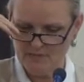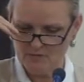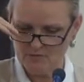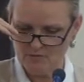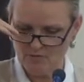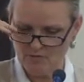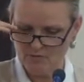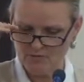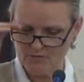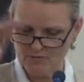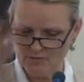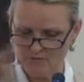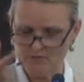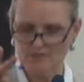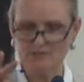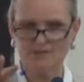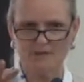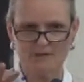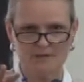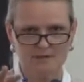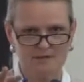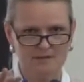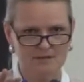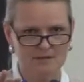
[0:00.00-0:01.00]
me, in order
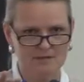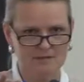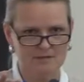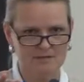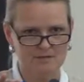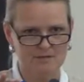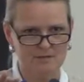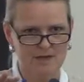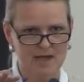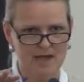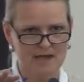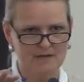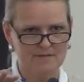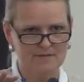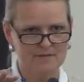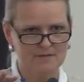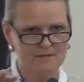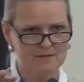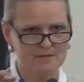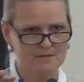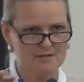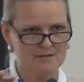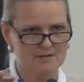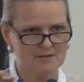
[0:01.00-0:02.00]
to
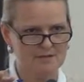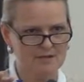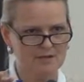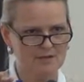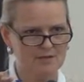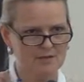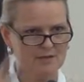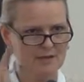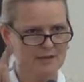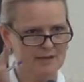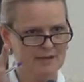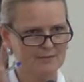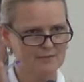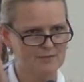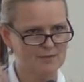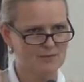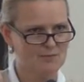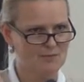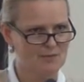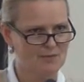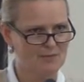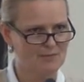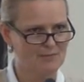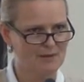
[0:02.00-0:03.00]
have this discussion, I have to
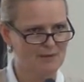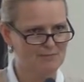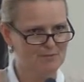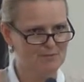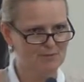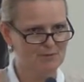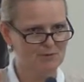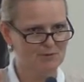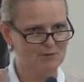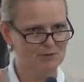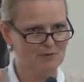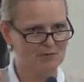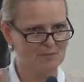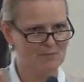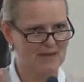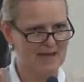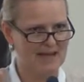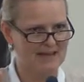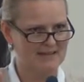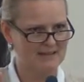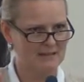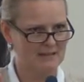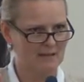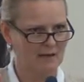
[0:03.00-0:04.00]
speak in my personal
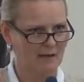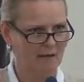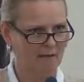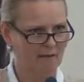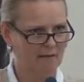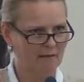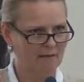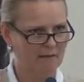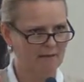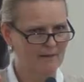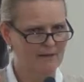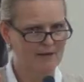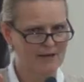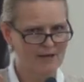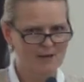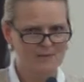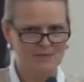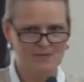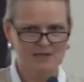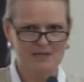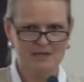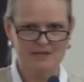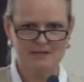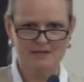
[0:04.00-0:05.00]
capacity.
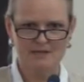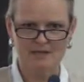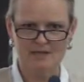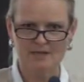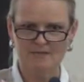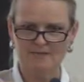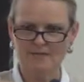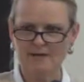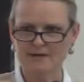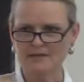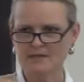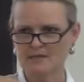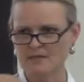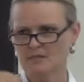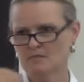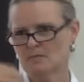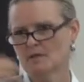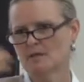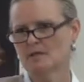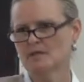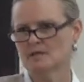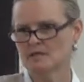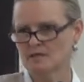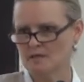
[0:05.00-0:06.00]
Because if I
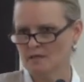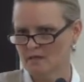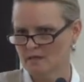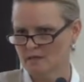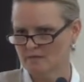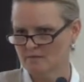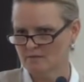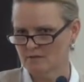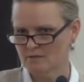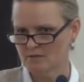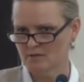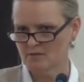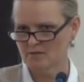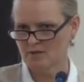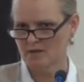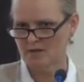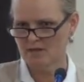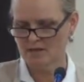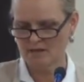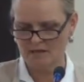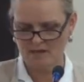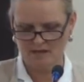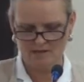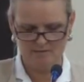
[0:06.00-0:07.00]
speak as the head of the
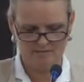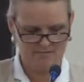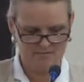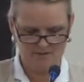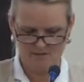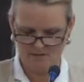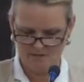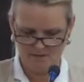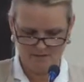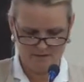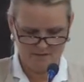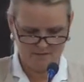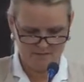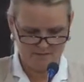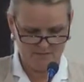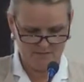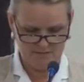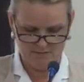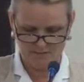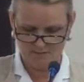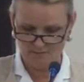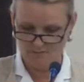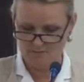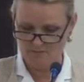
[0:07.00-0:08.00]
UN, I'm going to give
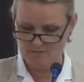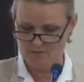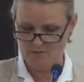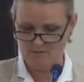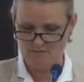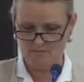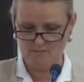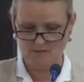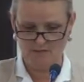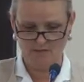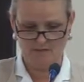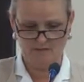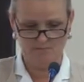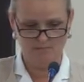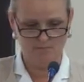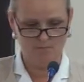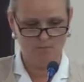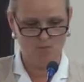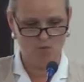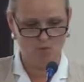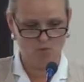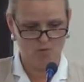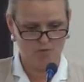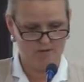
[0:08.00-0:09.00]
you the most kind
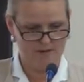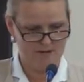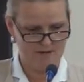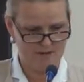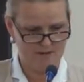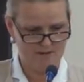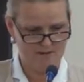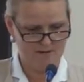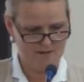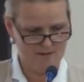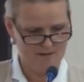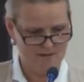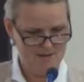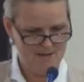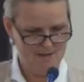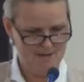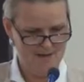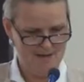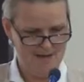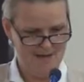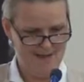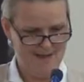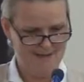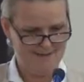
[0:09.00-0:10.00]
of boring
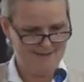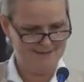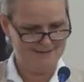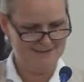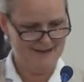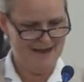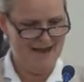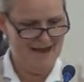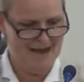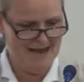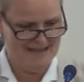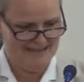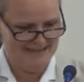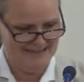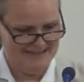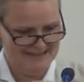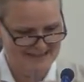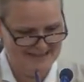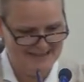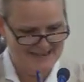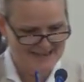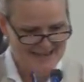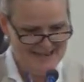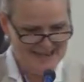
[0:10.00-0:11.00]
and
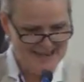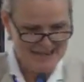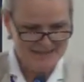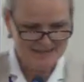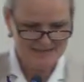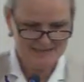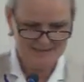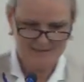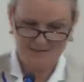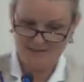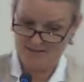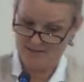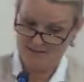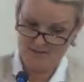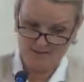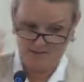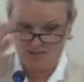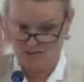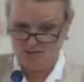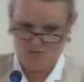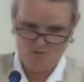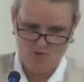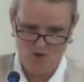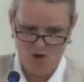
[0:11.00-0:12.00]
set of
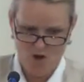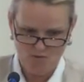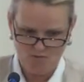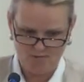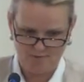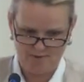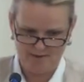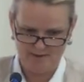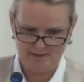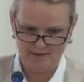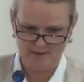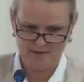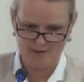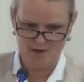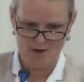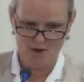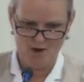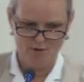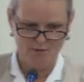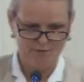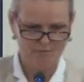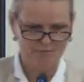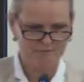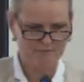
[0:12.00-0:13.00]
things you already
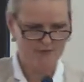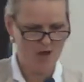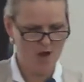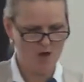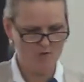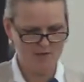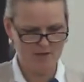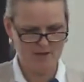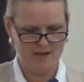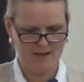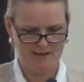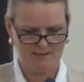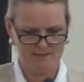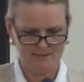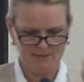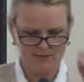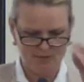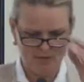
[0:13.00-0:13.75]
know. Okay,